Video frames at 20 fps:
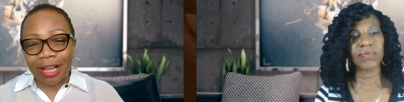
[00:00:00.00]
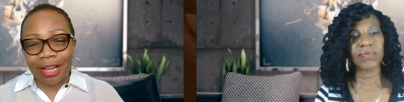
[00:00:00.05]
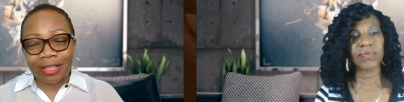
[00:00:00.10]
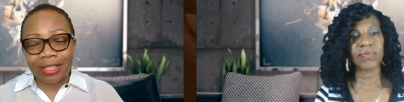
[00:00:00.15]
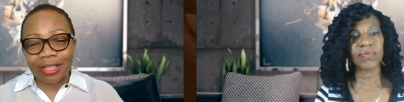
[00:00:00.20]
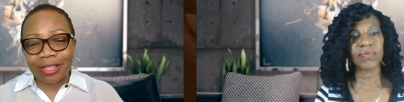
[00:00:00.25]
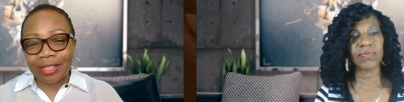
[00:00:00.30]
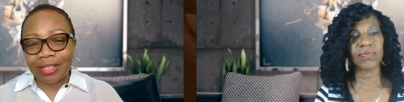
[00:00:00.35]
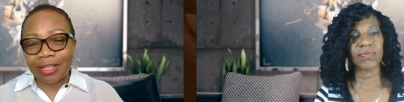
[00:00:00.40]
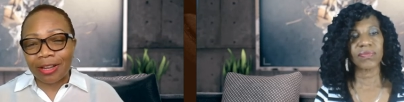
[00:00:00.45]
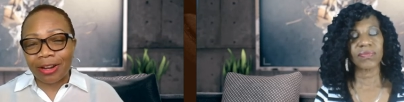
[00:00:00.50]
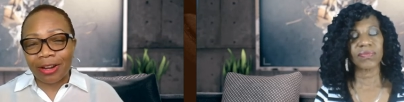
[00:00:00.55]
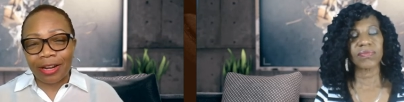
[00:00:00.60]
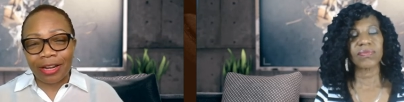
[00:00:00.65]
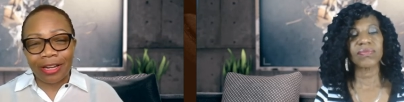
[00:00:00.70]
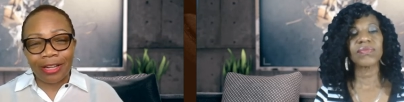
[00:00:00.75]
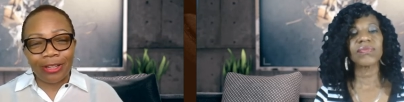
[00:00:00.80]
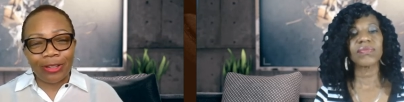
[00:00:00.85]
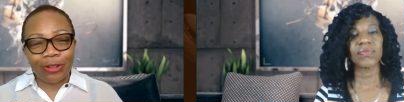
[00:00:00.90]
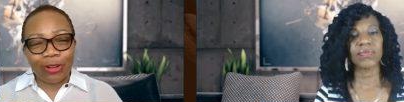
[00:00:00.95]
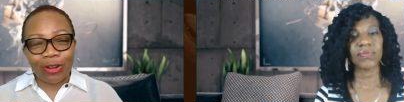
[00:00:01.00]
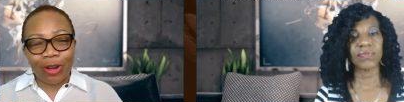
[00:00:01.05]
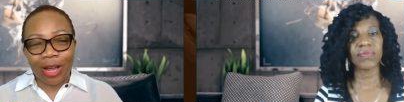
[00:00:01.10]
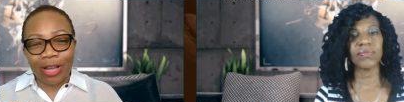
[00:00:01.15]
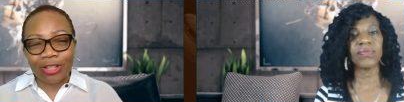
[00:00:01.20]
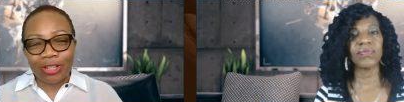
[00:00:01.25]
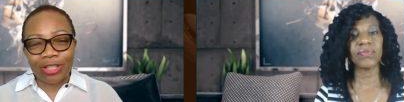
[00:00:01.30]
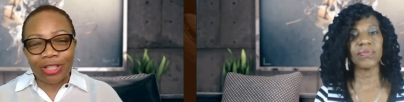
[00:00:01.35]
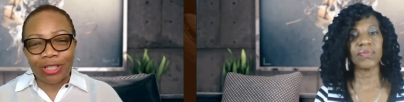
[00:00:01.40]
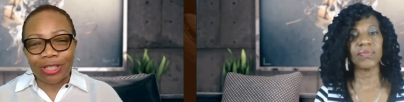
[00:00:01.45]
Speaker 1: necessary. You know,
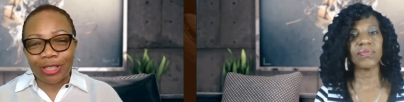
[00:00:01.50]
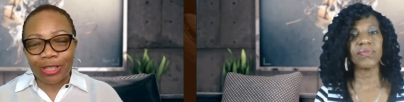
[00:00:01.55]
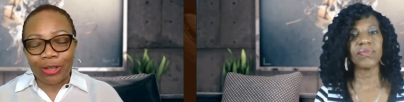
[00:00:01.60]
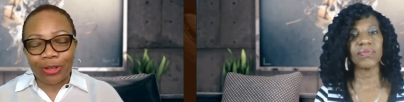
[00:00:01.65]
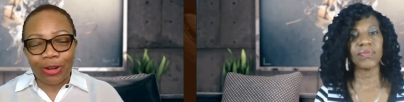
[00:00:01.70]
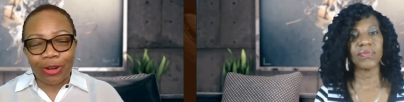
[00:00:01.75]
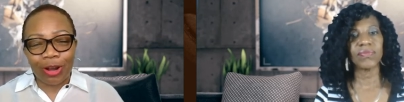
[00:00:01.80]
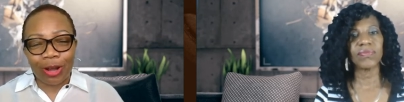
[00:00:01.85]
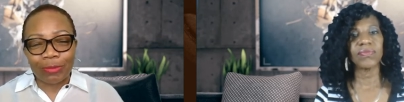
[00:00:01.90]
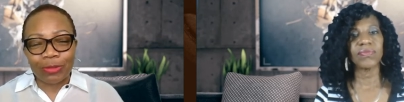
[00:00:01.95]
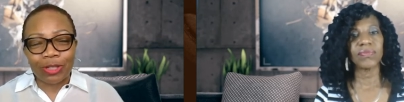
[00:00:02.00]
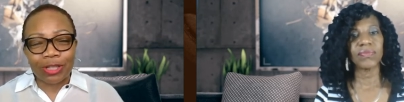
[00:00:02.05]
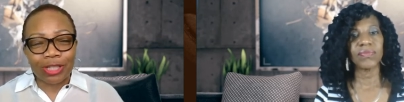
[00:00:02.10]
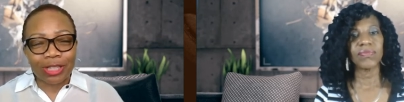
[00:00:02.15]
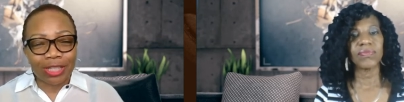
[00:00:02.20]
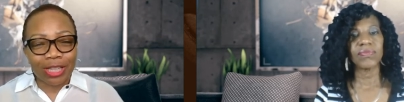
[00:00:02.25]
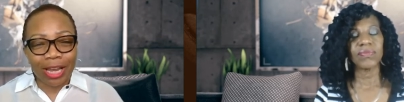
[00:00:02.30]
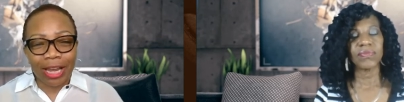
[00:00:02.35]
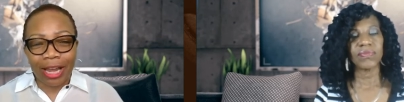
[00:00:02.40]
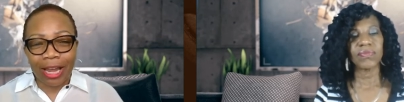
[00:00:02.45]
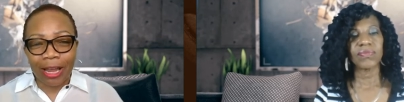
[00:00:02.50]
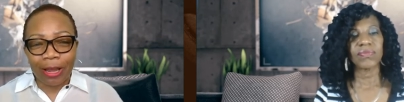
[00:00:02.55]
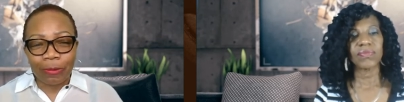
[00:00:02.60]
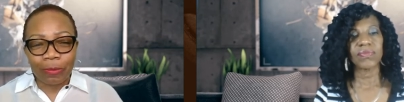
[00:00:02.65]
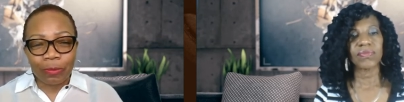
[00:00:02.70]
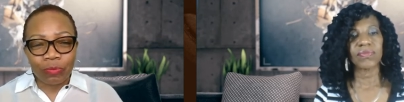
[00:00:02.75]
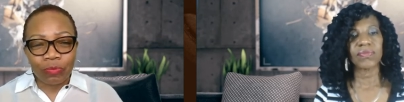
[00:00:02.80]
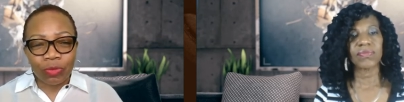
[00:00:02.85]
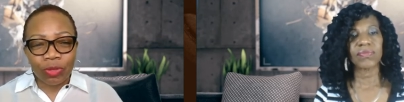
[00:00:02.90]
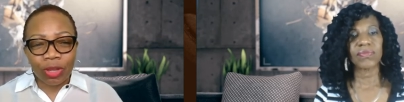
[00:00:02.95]
I just, you know, I'm just saying
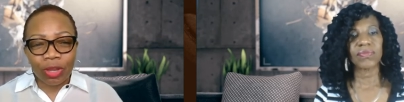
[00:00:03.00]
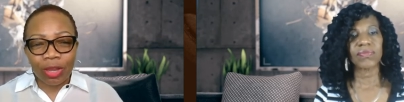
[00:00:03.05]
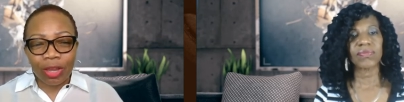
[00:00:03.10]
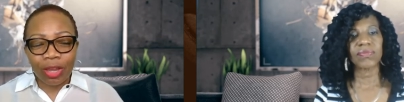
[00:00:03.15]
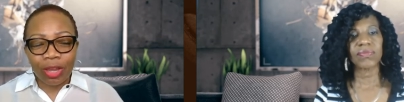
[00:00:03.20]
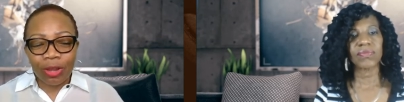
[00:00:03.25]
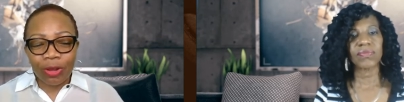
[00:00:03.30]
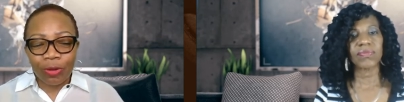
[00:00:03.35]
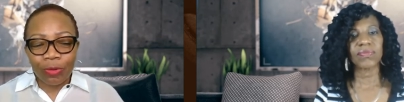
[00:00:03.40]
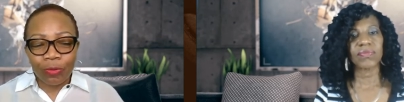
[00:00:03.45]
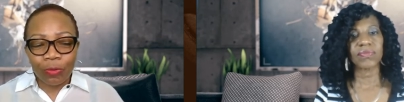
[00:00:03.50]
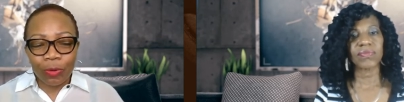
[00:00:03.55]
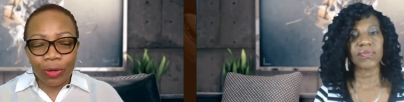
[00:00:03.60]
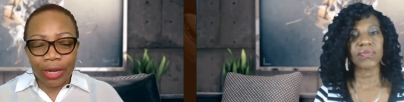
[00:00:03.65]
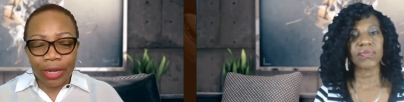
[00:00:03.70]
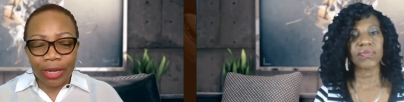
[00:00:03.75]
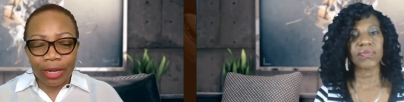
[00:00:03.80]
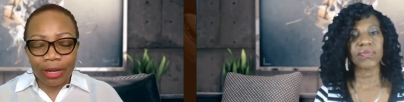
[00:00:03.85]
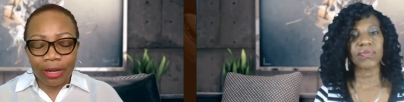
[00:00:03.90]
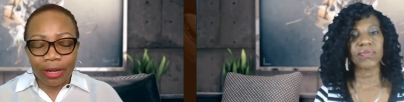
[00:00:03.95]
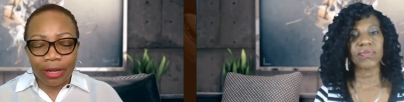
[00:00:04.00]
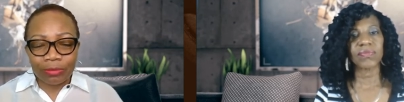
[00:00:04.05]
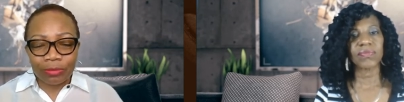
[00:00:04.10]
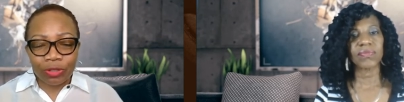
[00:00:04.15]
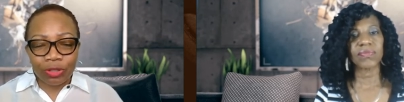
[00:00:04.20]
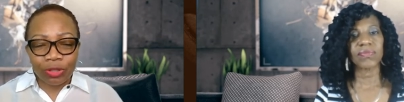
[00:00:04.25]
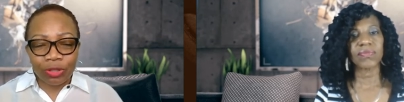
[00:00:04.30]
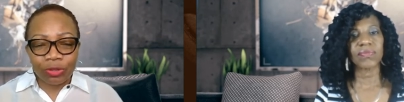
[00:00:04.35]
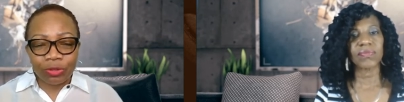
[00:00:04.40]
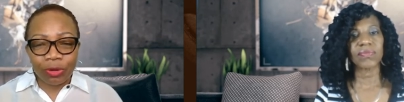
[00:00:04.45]
when it
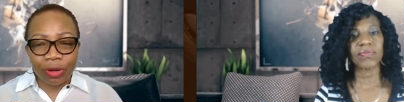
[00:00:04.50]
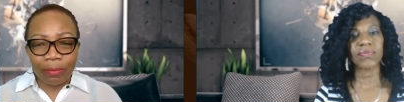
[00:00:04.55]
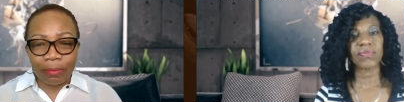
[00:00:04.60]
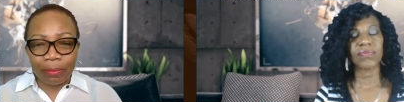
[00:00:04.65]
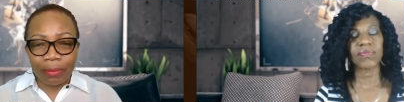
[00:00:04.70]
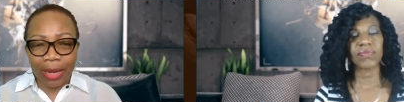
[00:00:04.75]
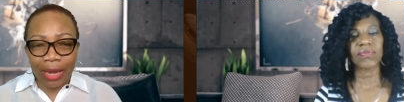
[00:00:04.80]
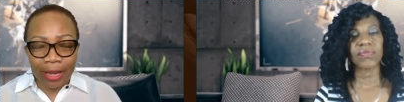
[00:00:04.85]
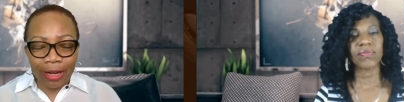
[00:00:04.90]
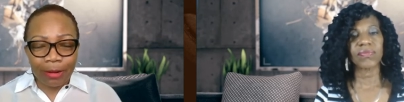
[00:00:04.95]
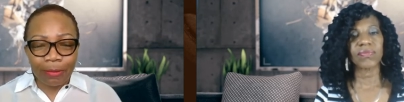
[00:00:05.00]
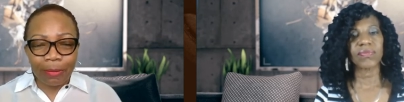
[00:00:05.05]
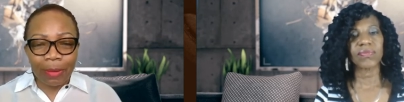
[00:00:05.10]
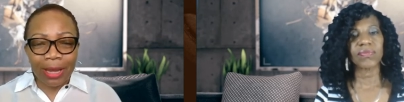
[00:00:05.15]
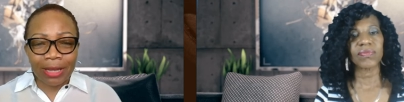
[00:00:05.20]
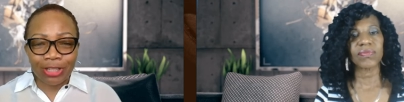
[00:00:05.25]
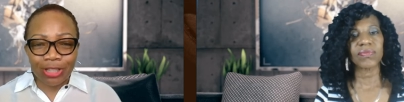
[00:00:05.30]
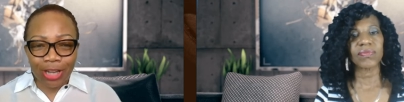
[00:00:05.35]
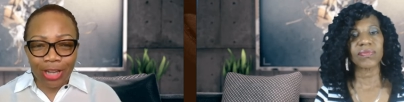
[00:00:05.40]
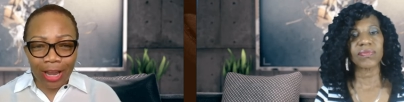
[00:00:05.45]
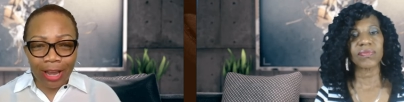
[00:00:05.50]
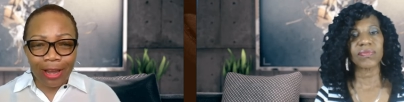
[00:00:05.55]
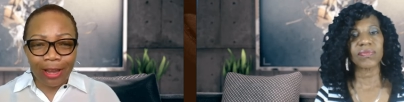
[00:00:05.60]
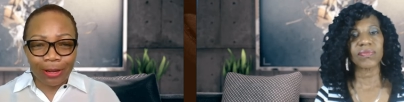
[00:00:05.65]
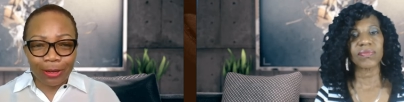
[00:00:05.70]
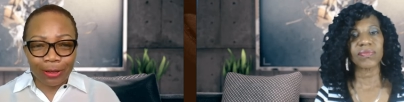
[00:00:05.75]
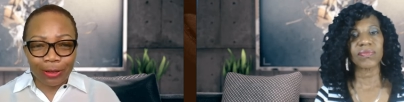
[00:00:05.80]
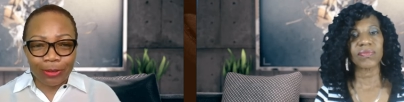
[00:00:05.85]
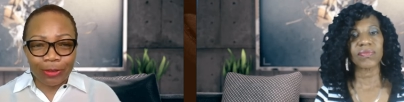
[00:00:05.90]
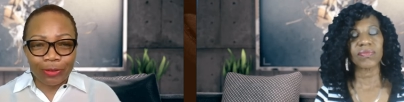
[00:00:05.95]
comes to a man and my
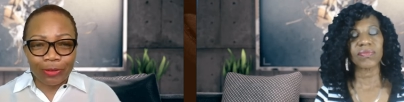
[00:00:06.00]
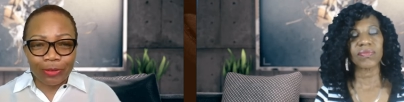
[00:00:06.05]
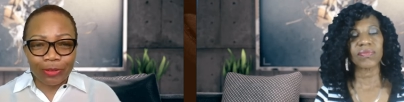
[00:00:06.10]
child,